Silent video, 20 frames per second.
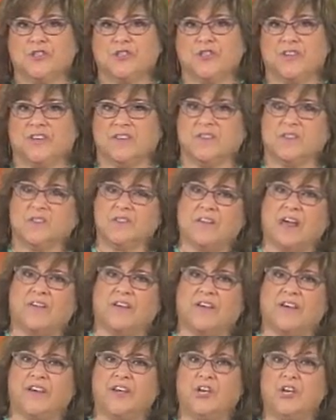She can
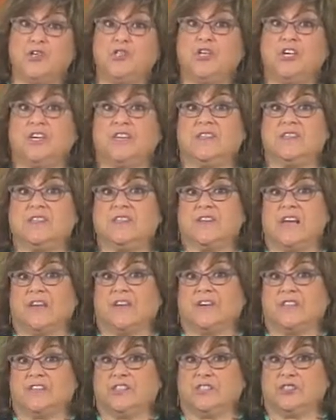sell it
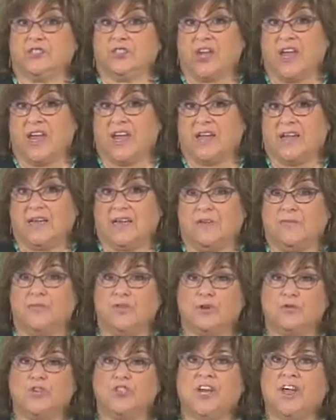to Jane, even
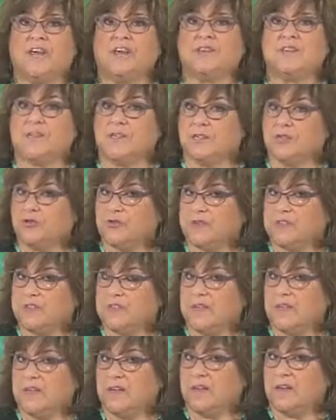though Jane's
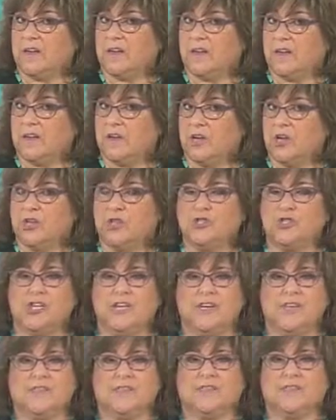interested in it.
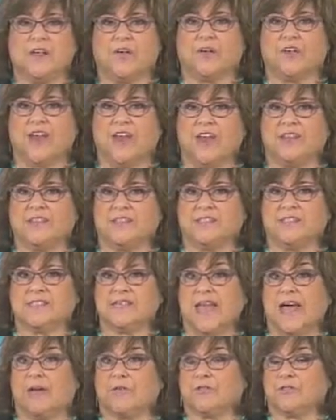She can sell it at a
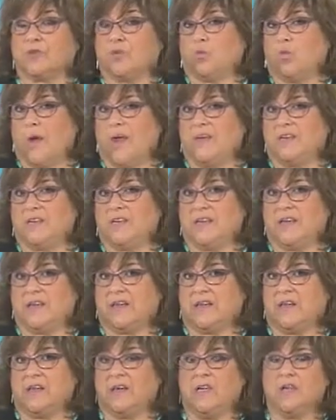discount to
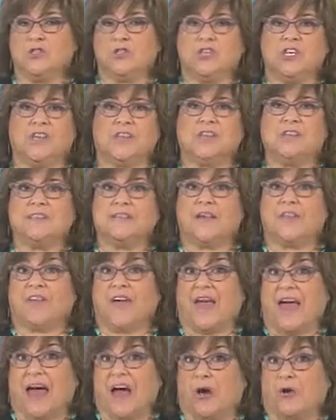Wendy. She can sell
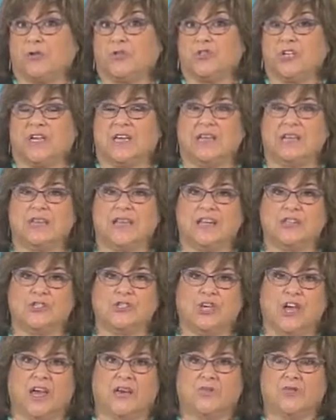the house. She can
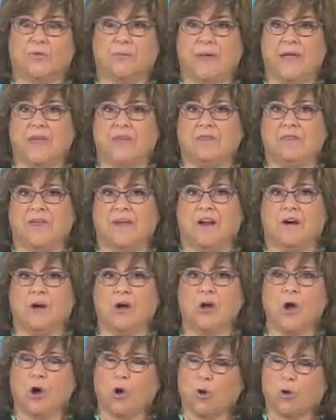let Jane remain
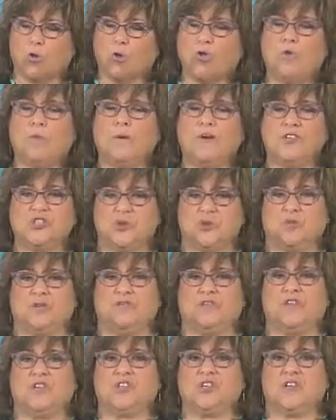there. A whole bunch of
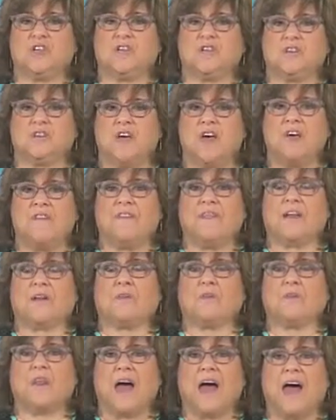provisions that
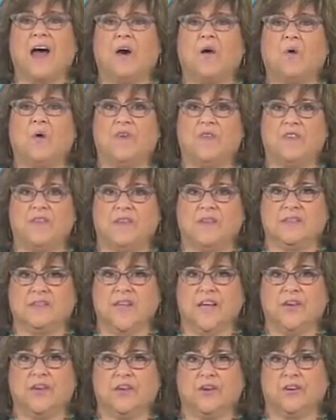allow the
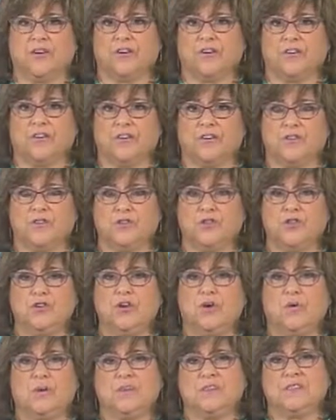executor to
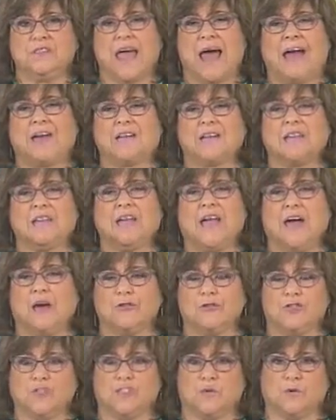know exactly how
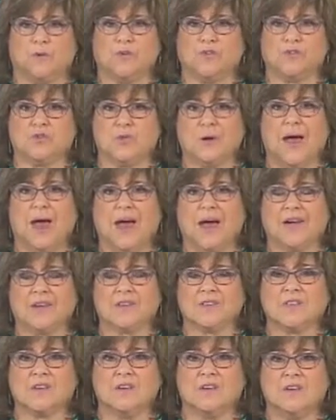she's supposed to
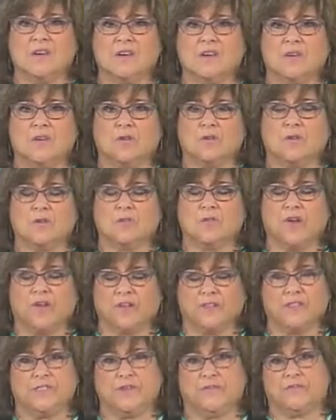act
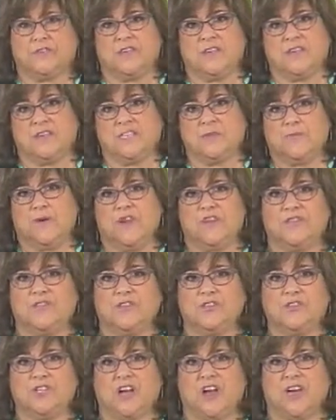relative to these
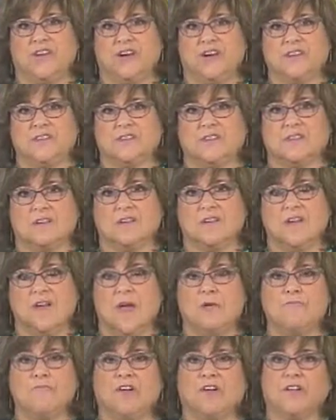beneficiaries
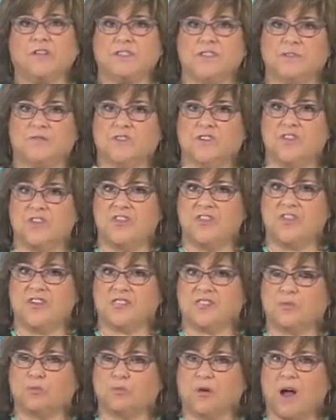and relative to
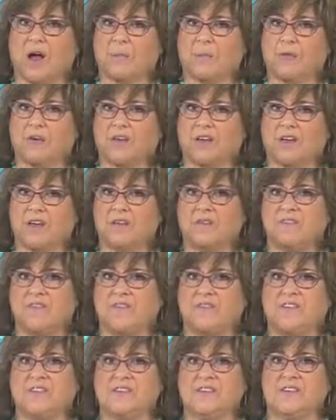this property
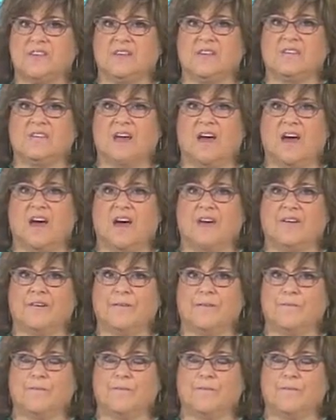that the decedent had.